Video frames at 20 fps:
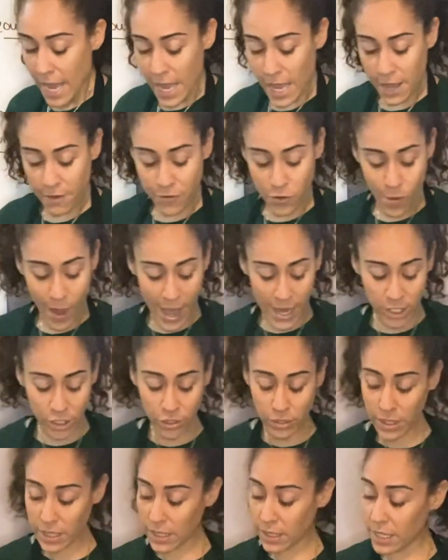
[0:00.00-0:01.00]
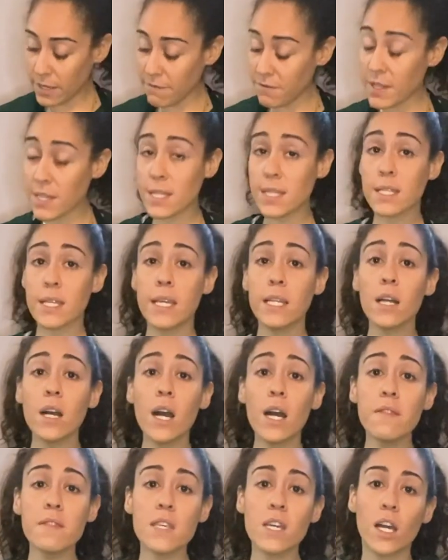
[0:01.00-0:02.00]
If you actually leave the skin
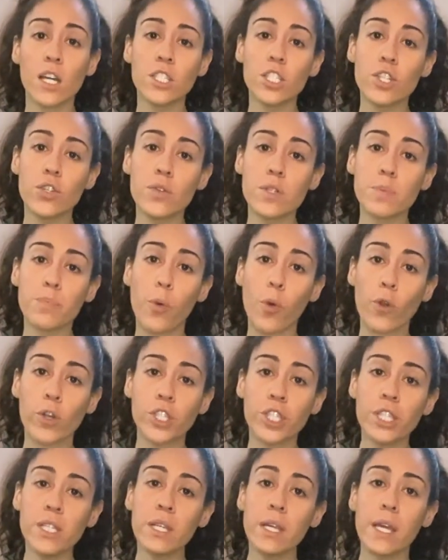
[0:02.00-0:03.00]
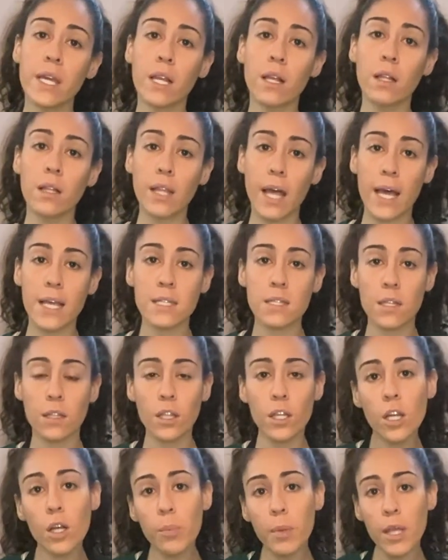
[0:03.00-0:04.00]
on, the unused portion, it'll last a
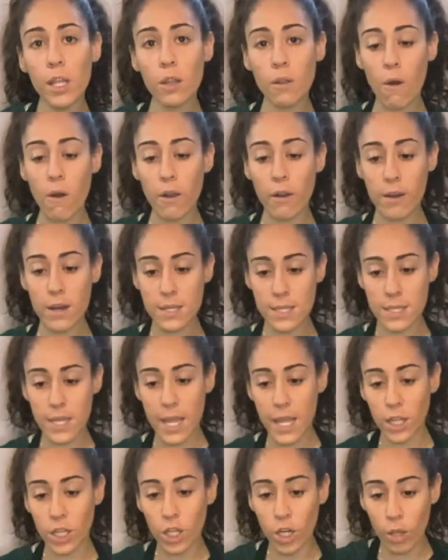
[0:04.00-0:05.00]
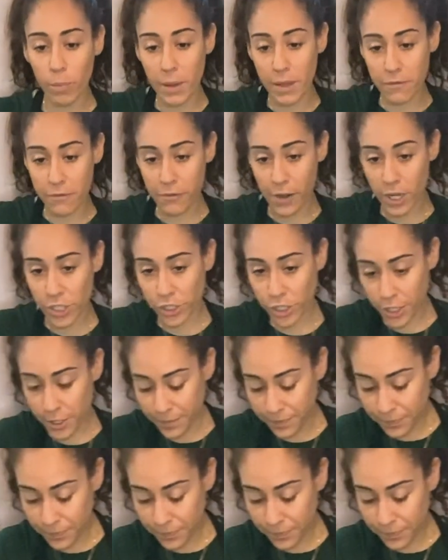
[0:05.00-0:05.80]
little bit longer and stay a little bit fresher.